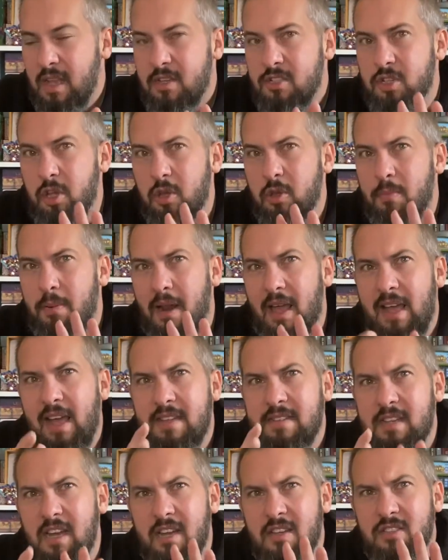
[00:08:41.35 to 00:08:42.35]
2-player
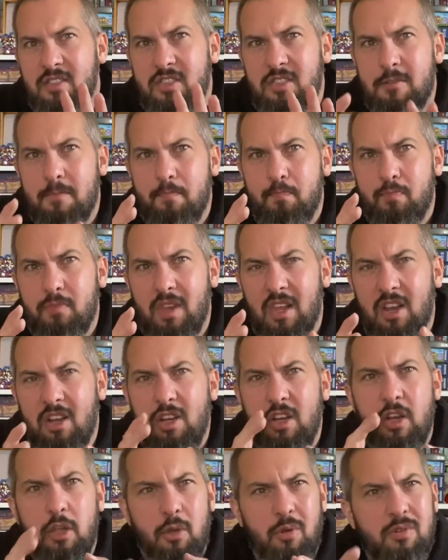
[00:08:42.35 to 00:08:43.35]
does
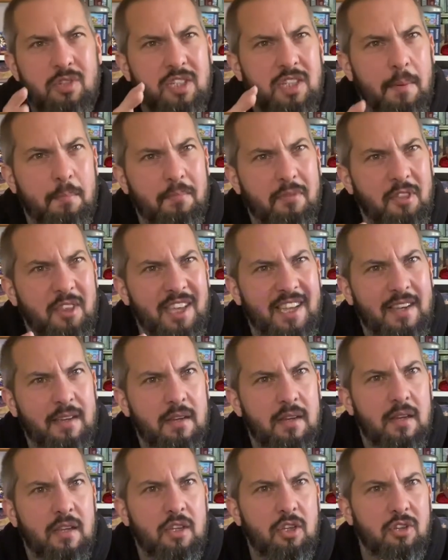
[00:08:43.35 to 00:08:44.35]
lose something.
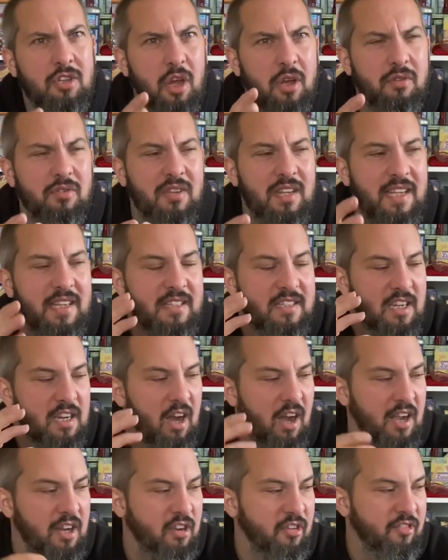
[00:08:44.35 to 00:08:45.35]
You don't need
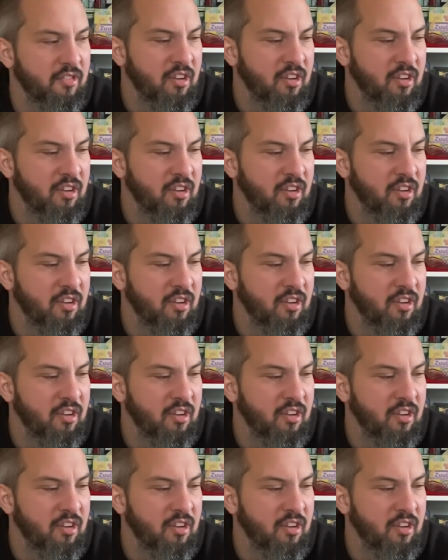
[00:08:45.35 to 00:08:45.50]
to